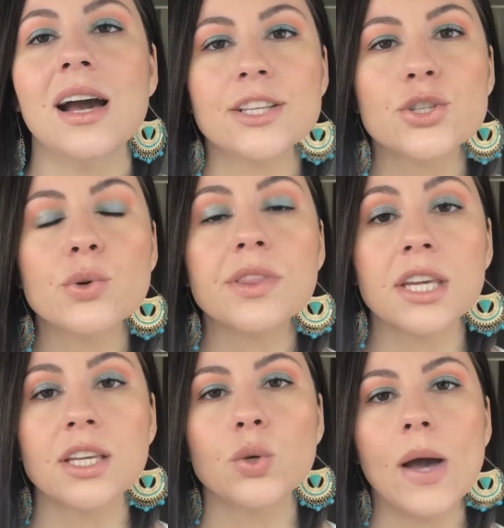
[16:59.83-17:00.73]
I do
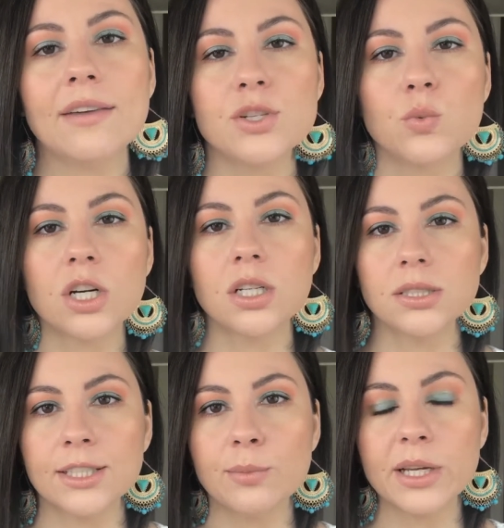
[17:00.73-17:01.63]
think you have to work a
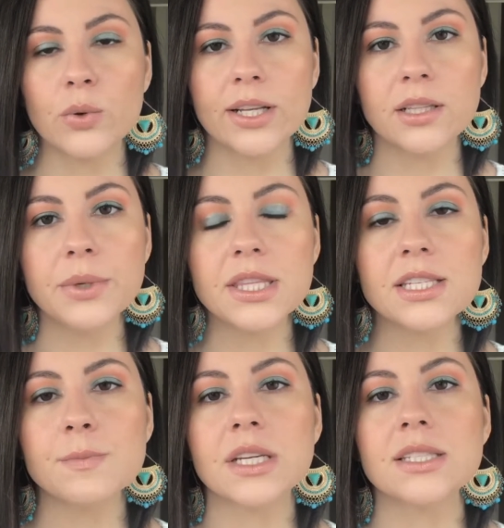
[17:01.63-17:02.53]
little bit quickly with
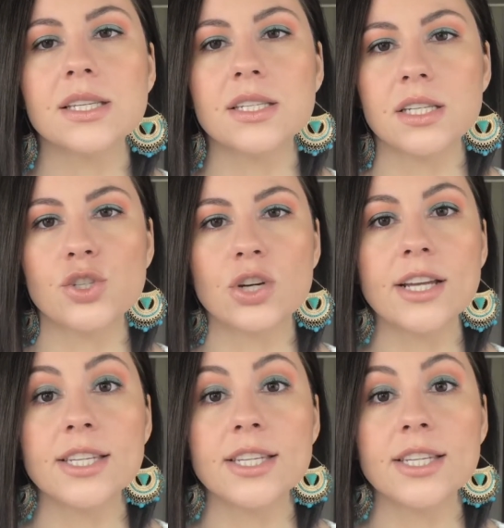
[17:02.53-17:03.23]
this because it does dry